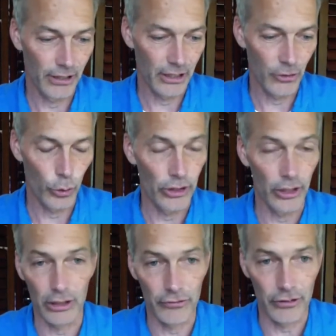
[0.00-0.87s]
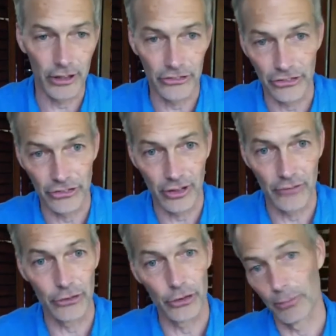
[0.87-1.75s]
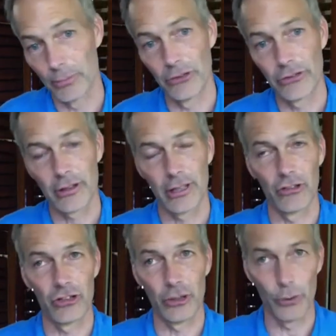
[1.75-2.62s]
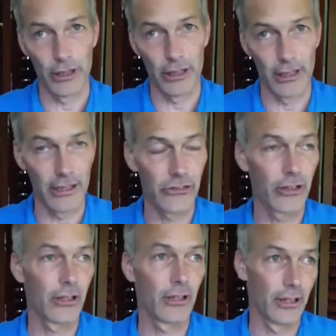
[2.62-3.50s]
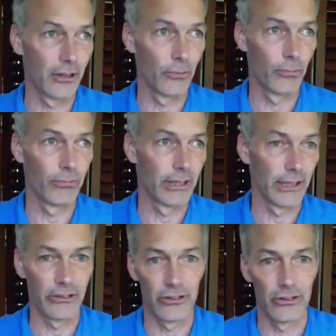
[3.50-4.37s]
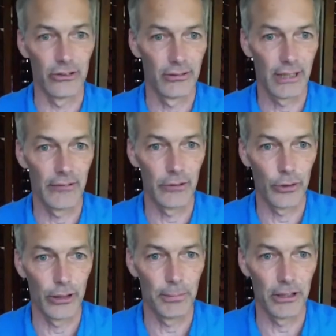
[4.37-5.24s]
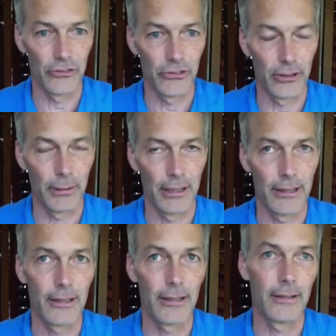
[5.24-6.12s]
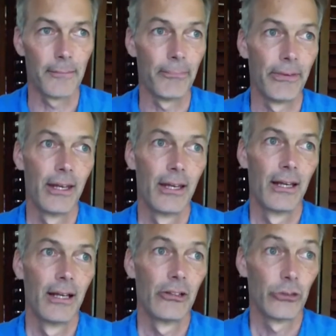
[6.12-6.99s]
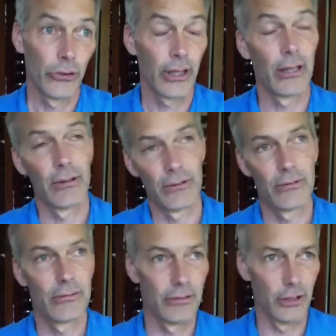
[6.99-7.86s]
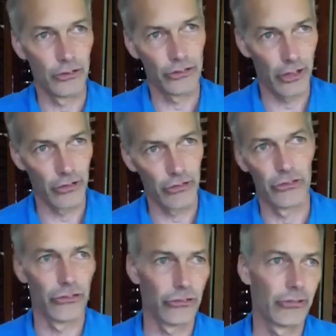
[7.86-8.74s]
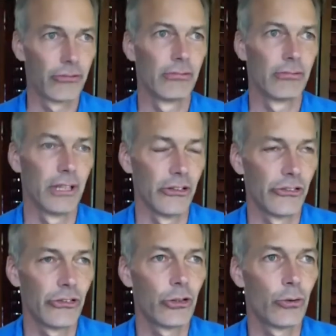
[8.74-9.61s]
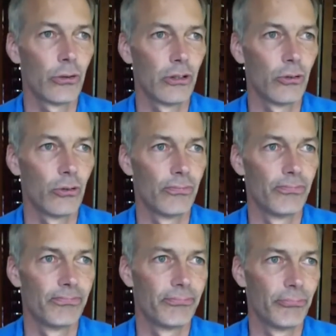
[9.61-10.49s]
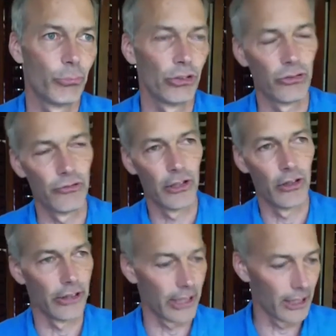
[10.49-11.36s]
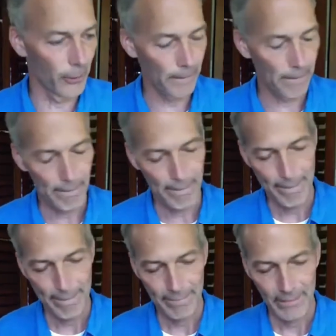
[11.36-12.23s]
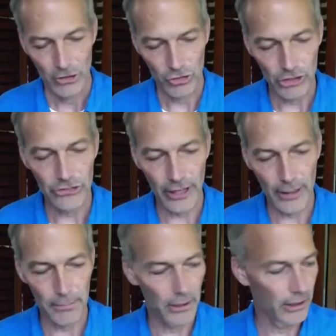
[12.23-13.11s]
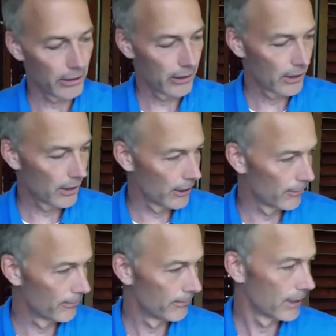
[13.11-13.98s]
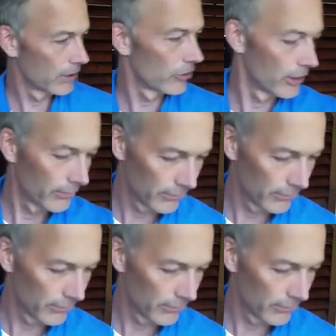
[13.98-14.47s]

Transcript: choreographer has discovered your music and she really likes it, and I'd like to have you write a piece for the ballet. And so then, discussions ensue, and once you figure all that out, she sent me, actually,